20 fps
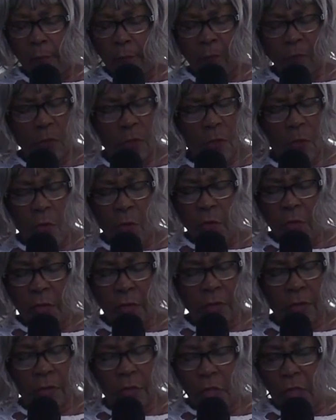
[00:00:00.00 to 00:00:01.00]
Lord
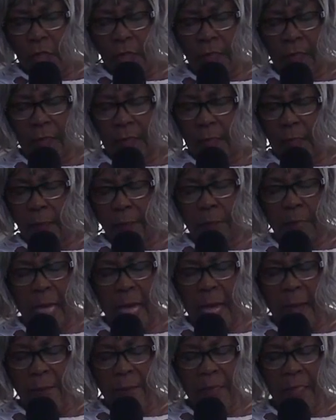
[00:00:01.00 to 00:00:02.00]
Jesus, of
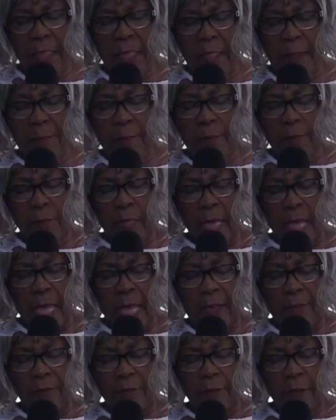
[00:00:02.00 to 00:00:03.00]

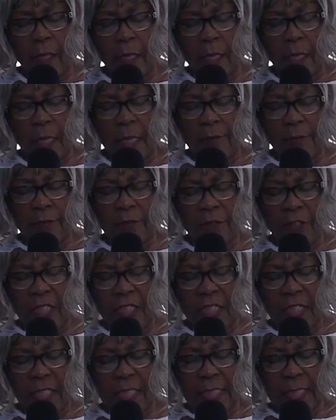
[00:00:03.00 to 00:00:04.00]
and, uh, and
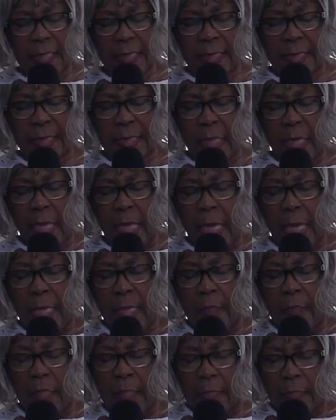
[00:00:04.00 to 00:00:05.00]
Phineas,
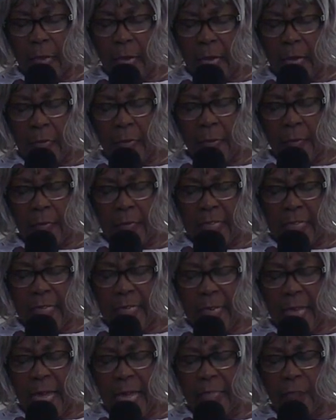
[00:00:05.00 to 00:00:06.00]
uh,
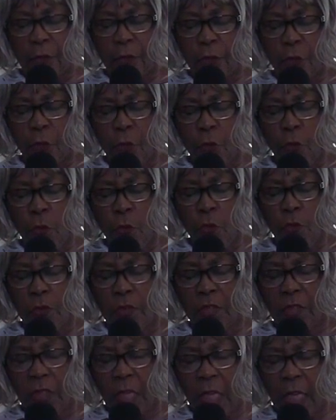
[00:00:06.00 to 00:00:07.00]
Eli,
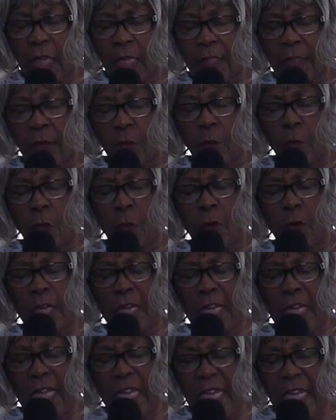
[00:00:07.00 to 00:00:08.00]
two sons
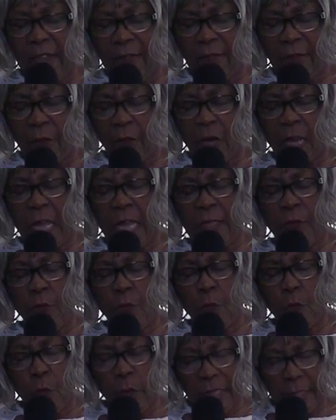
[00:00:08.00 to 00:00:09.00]
were evil
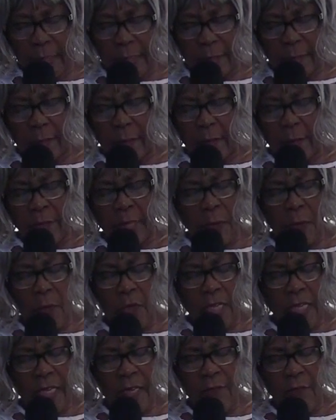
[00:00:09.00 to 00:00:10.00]
and wicked. They
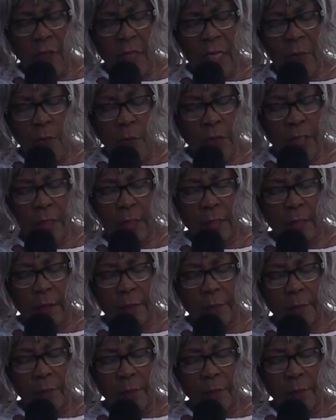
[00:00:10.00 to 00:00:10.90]
were evil and wicked.